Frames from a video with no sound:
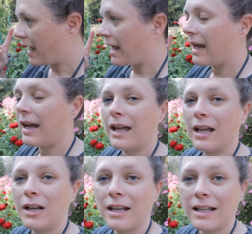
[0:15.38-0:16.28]

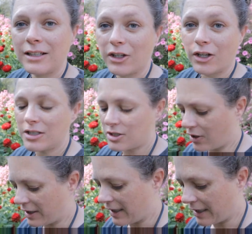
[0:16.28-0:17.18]
and gonna
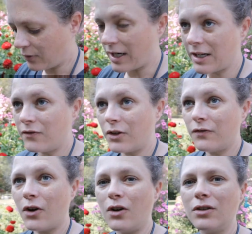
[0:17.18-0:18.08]
start getting ready for
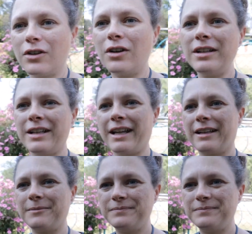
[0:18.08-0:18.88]
fall gardening.